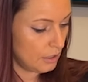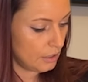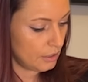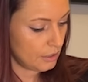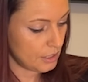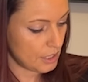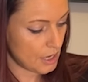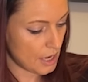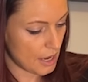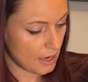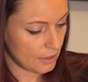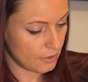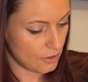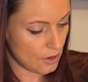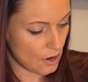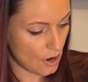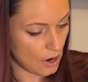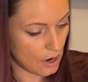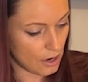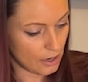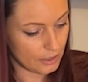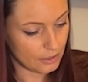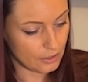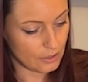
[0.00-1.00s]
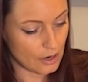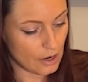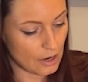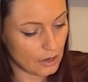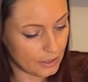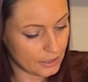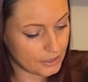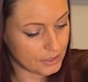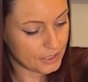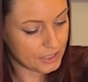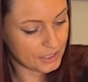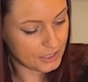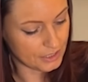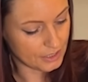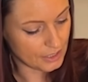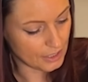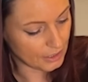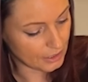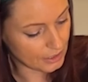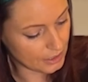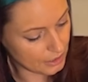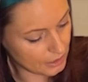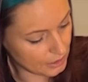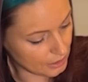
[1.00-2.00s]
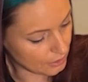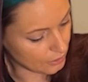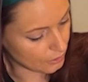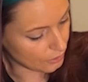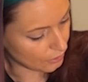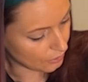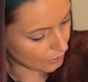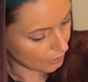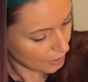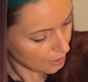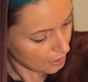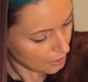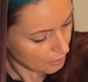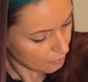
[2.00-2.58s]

yeah, not as snug here.